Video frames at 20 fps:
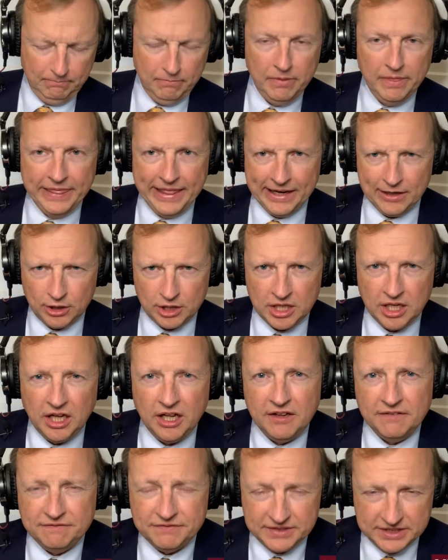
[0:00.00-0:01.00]
their
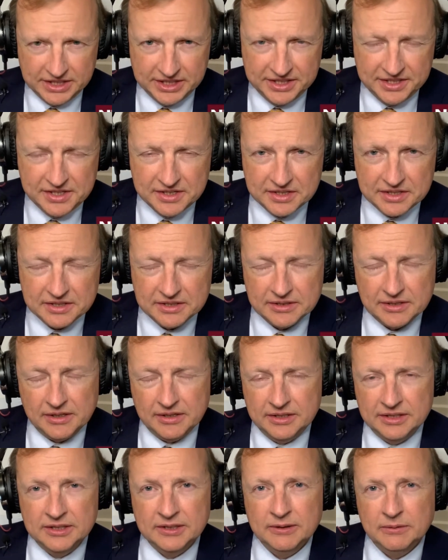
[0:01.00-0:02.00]
confidence
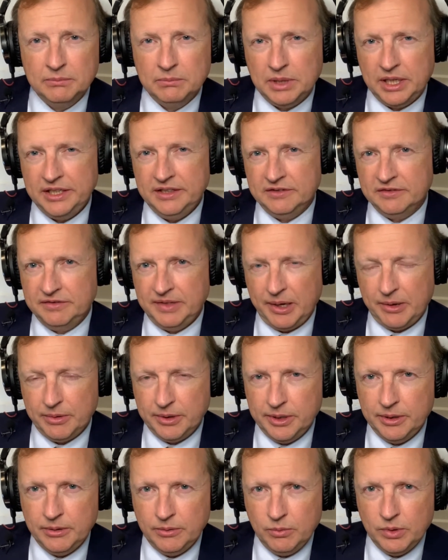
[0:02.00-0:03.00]
might
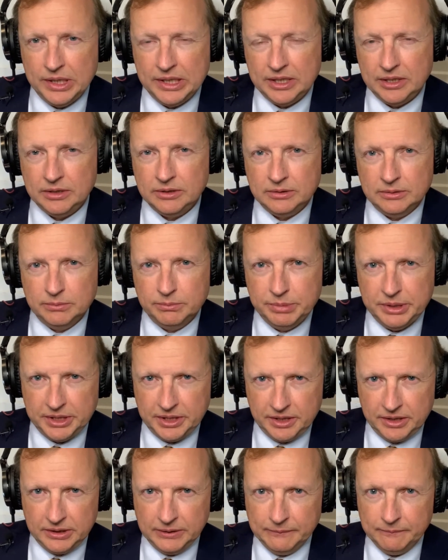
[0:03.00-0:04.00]
very well
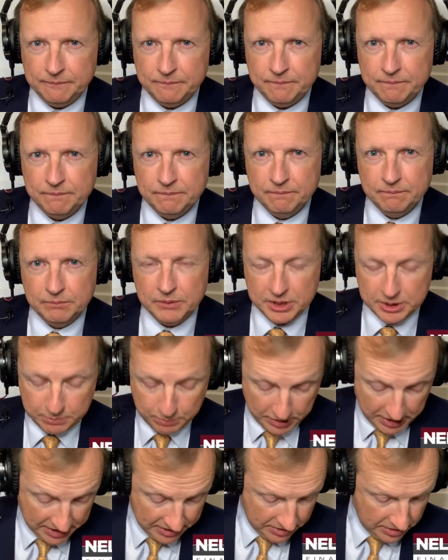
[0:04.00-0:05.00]
be
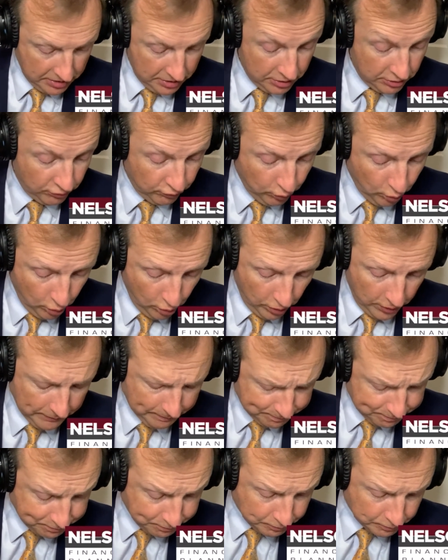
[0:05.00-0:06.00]
misplaced. And there's
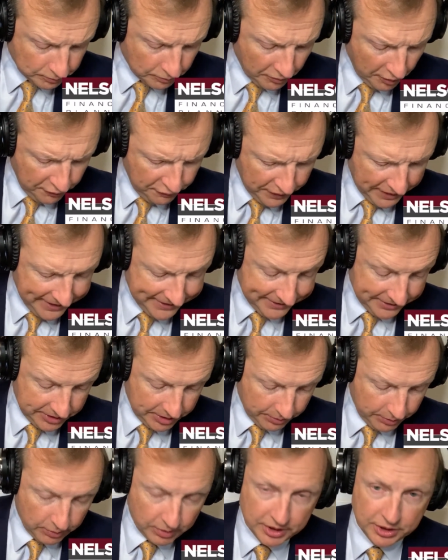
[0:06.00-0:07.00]
4 findings
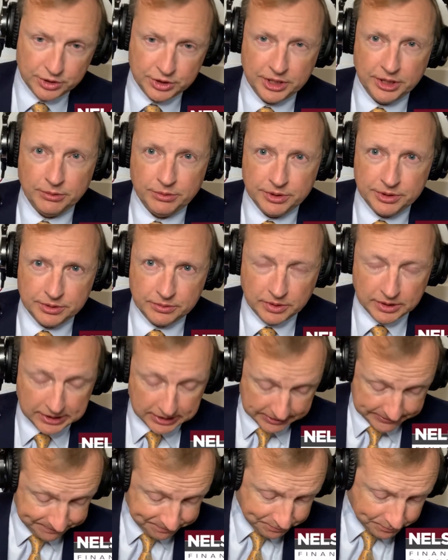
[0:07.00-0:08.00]
that we want to share with you
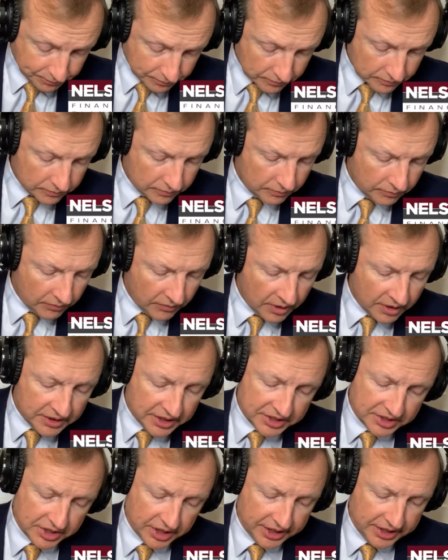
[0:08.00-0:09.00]
on the
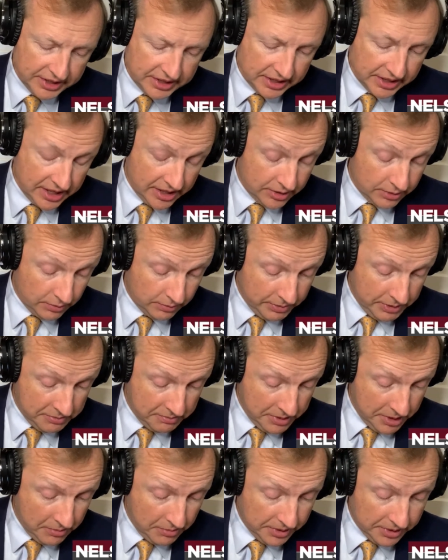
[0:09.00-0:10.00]
study today. So
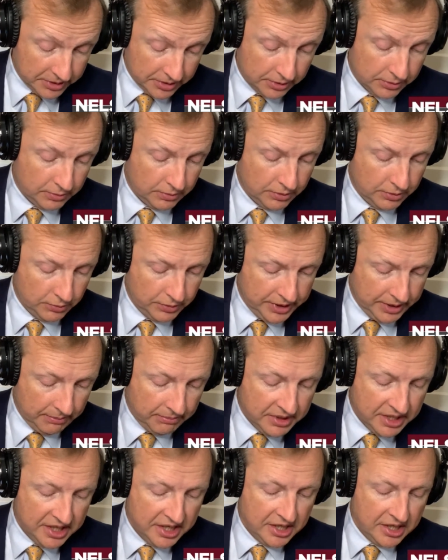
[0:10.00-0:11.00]
bear with us because we're going to read
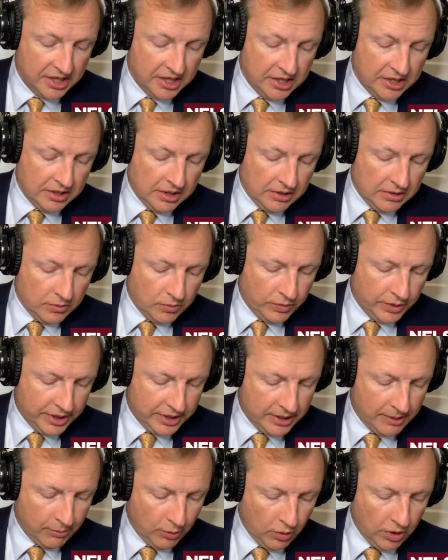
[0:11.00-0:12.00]
them.
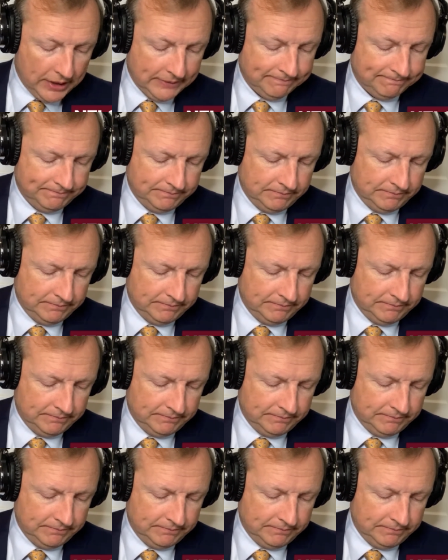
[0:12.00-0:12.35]
Number 1,